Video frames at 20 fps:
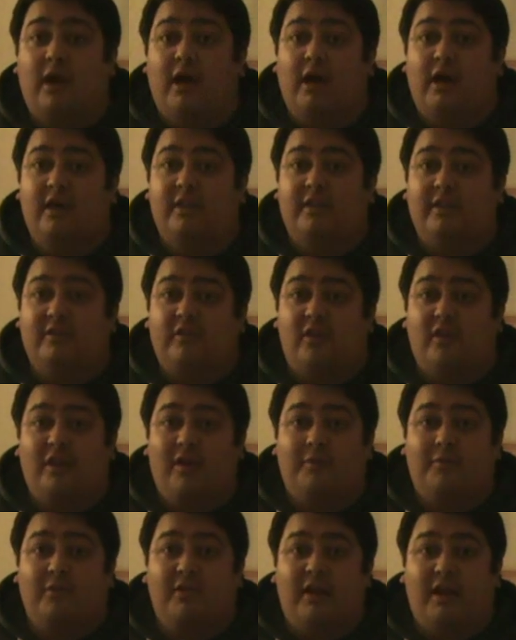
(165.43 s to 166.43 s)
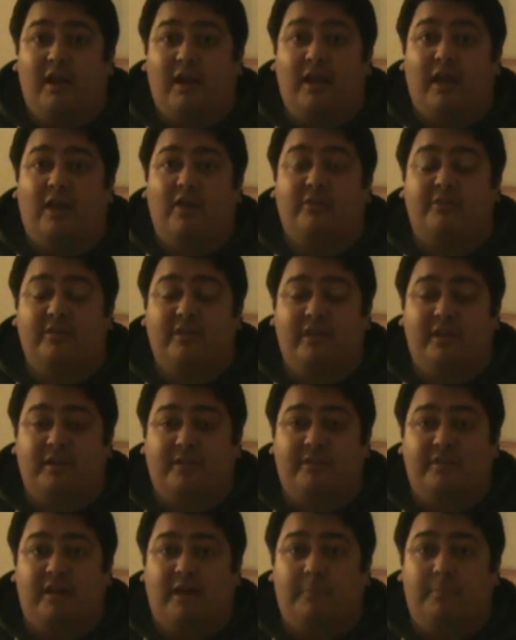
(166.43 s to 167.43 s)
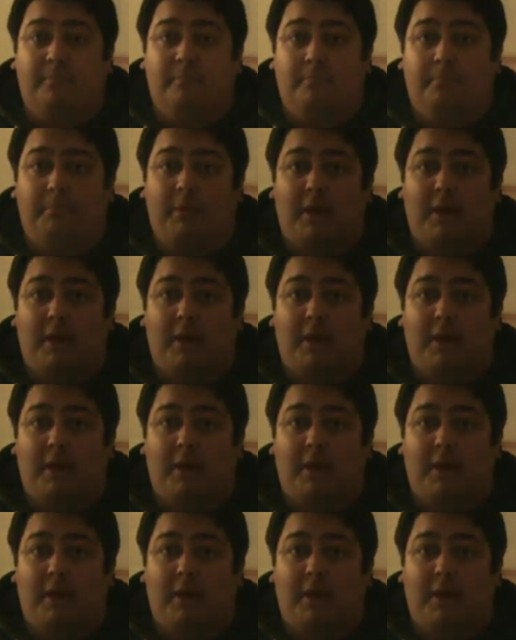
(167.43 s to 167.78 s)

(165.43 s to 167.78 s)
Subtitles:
That's all I got for today. I'll see you next time.